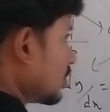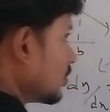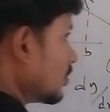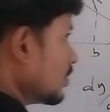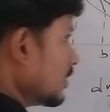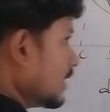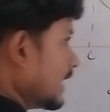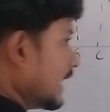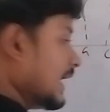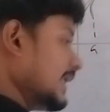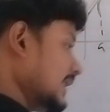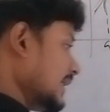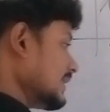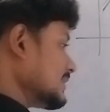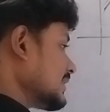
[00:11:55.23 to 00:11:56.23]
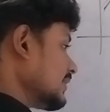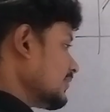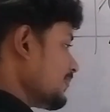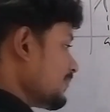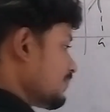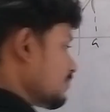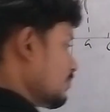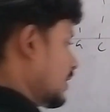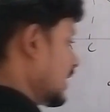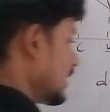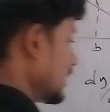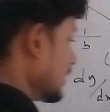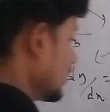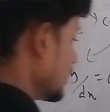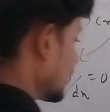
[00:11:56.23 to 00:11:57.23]
to increasing,
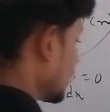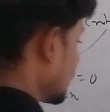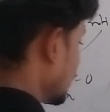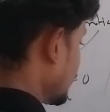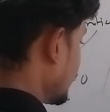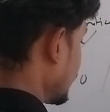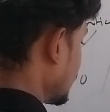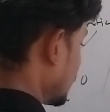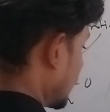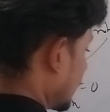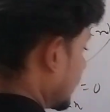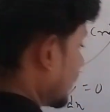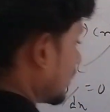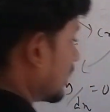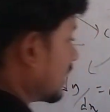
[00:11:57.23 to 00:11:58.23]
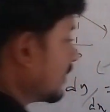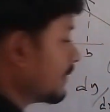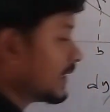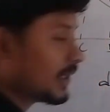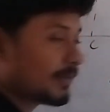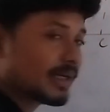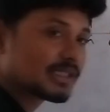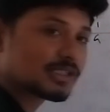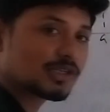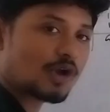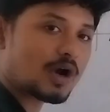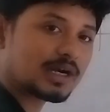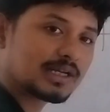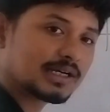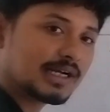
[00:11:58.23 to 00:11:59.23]
but here the derivative is
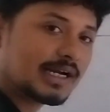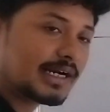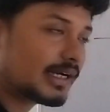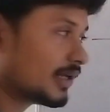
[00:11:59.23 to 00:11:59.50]
not